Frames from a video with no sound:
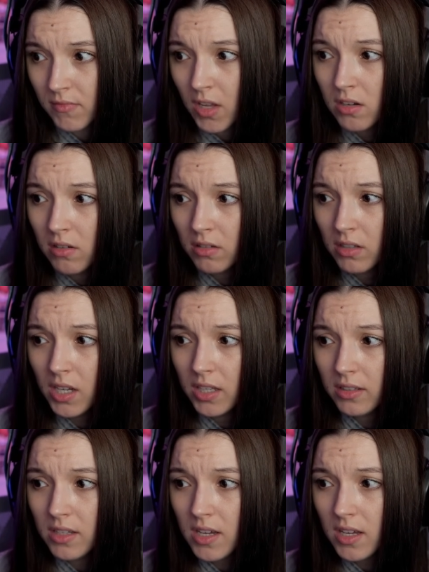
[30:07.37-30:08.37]
Oh,
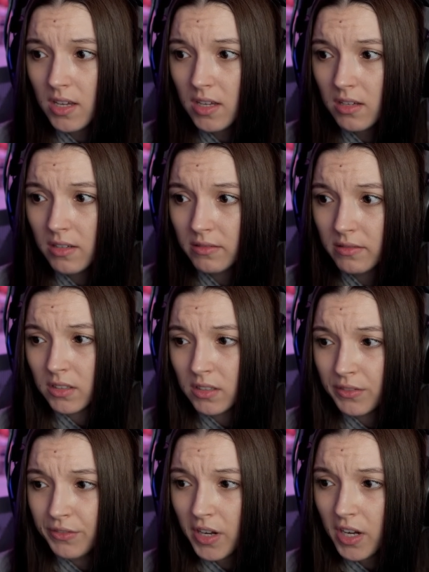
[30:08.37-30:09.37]
great! Yeah, yeah, yeah.
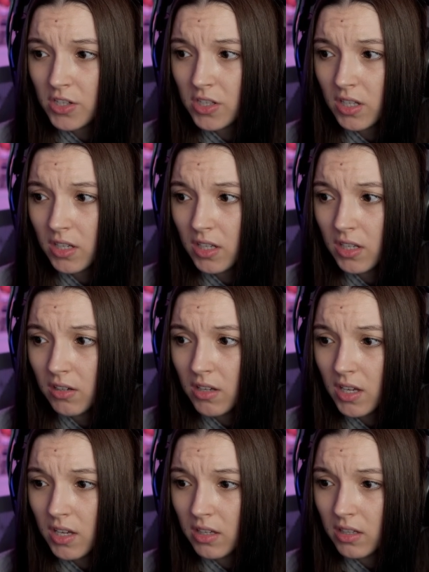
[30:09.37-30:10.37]
Fresh D N A, okay.